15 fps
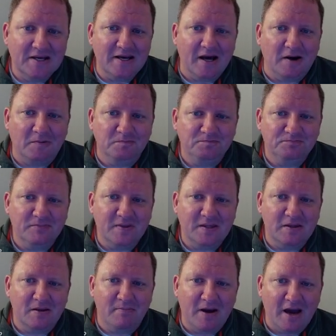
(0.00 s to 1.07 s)
Now,
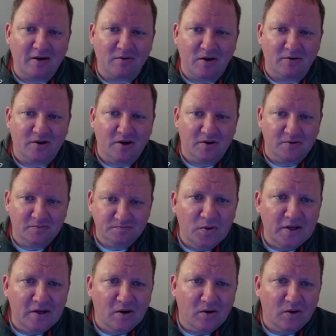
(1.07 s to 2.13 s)
the background color.
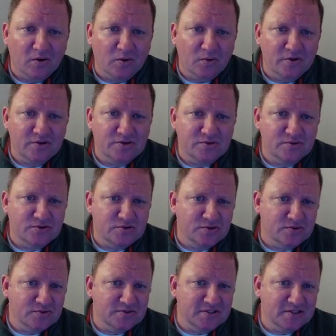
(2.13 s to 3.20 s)
We are going to
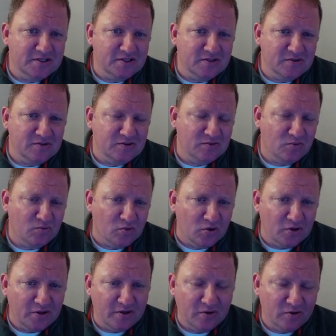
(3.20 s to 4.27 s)
choose the key
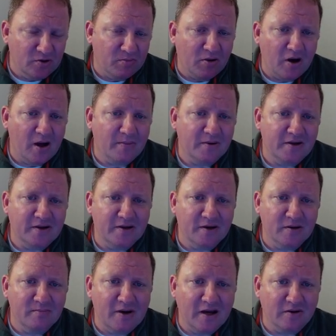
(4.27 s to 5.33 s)
word here, the property
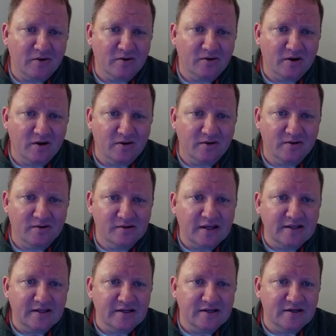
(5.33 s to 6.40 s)
here, background color,
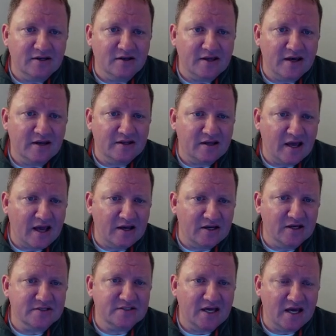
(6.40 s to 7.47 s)
and then that
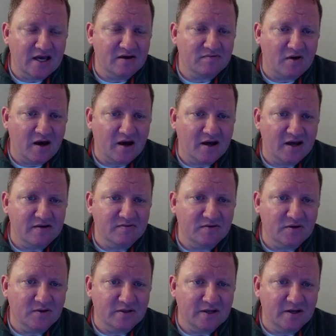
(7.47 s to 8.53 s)
does have a
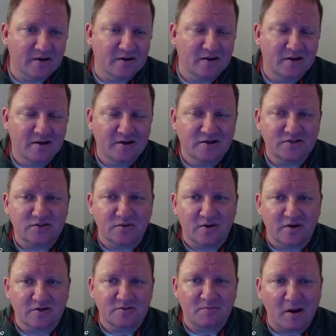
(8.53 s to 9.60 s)
hyphen on there. So
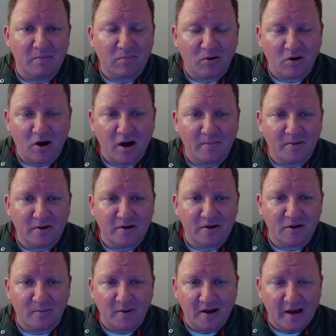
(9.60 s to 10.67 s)
there's my
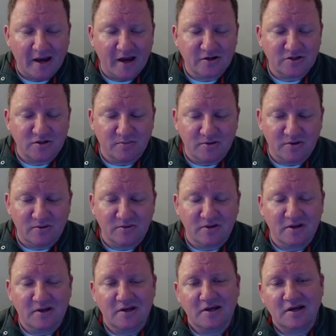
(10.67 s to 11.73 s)
property or my attribute,
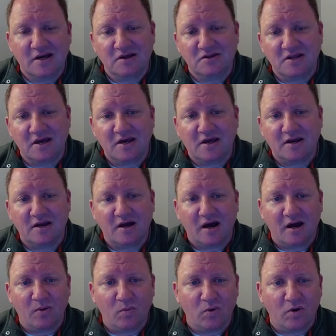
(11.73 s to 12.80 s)
and then
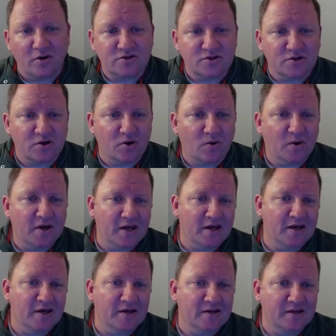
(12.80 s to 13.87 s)
I want to go
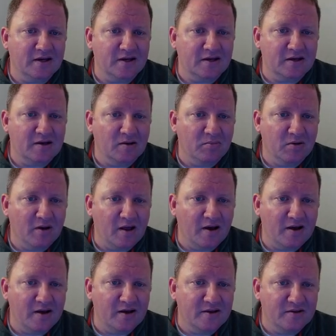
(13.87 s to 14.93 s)
ahead and
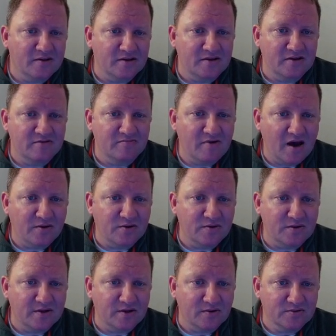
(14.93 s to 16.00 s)
apply the value
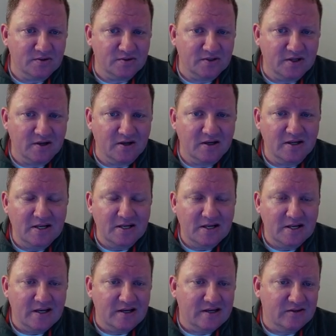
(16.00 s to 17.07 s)
that goes on here.
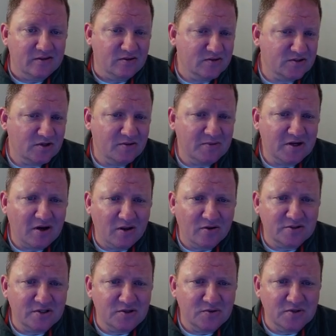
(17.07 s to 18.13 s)
And then there's going to be
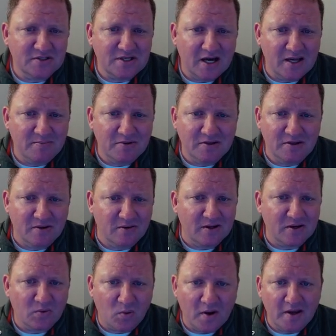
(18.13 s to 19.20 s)
colors that you can type in there,
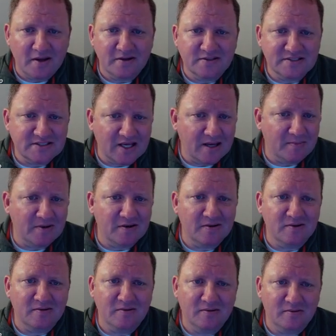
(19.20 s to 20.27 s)
like red,
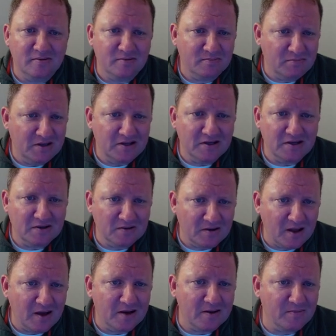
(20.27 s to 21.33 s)
salmon, pink,
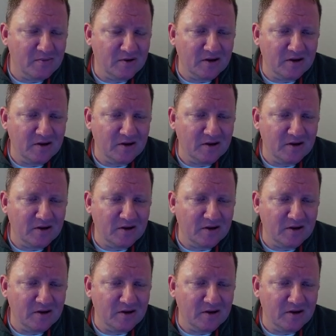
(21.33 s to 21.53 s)
lime.